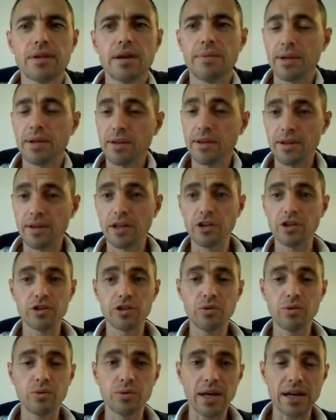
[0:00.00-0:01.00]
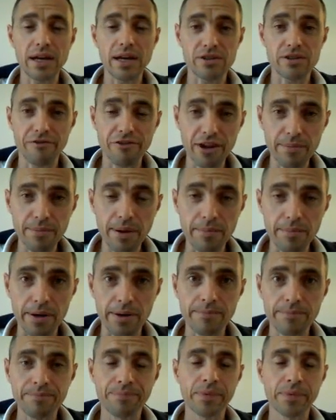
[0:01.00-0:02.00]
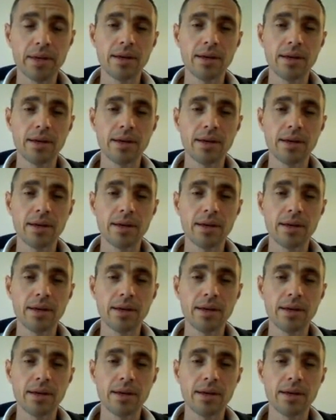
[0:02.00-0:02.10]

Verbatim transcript: I mean, and you can do all that as a free member.